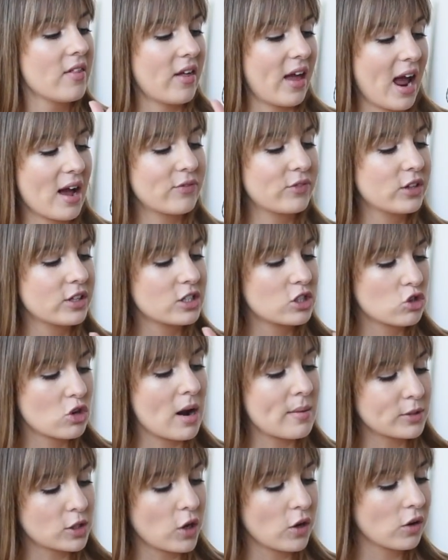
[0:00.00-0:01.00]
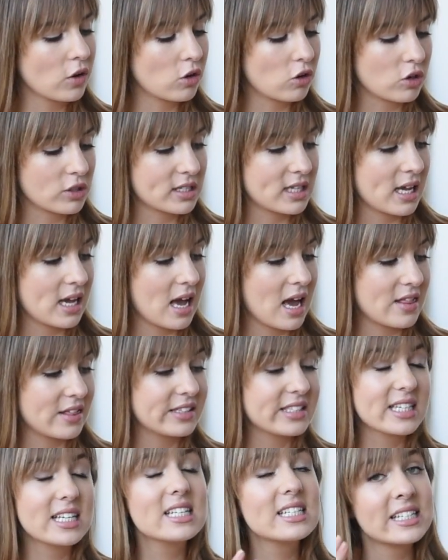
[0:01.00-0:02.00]
They have the straps going across here. The
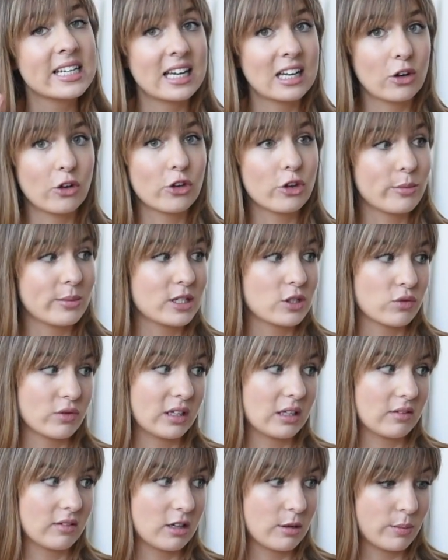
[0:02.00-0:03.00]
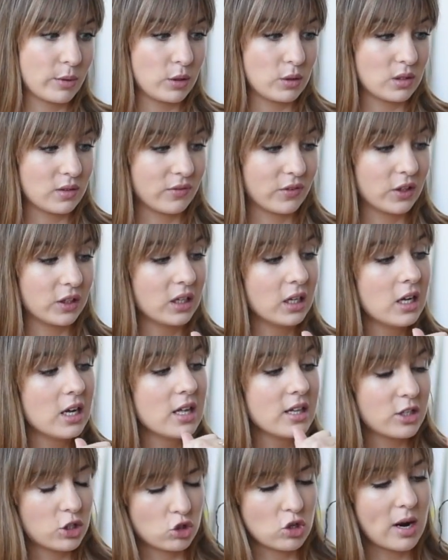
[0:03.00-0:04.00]
detailing on them is really, really beautiful.
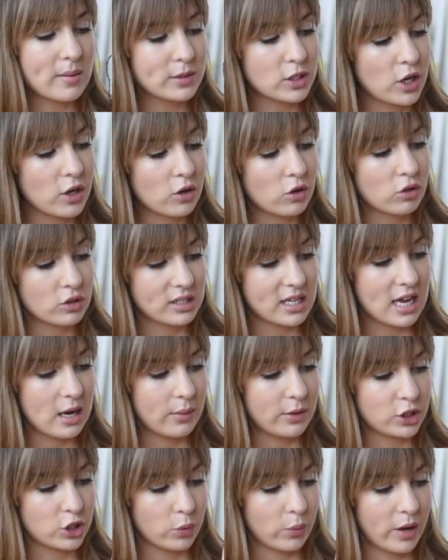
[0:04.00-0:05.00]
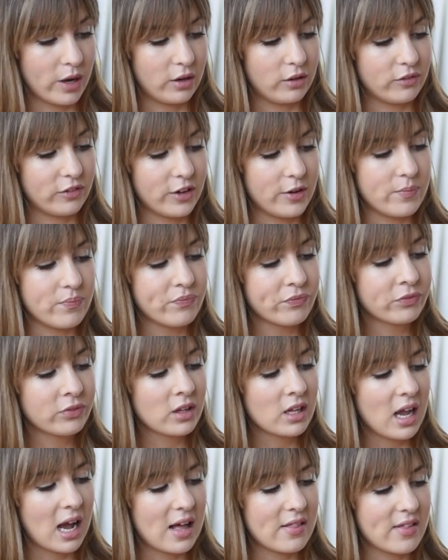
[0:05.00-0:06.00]
Straps going across here, which are woven.
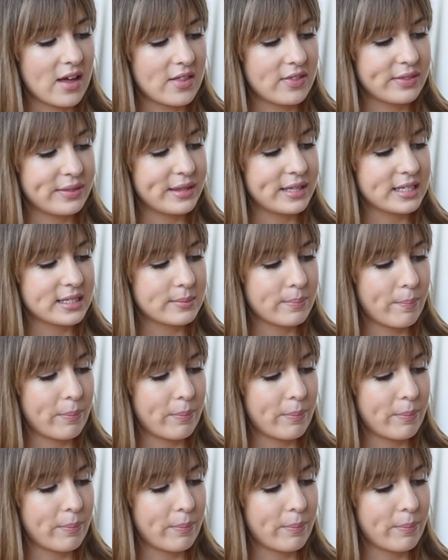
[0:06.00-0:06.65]
And then this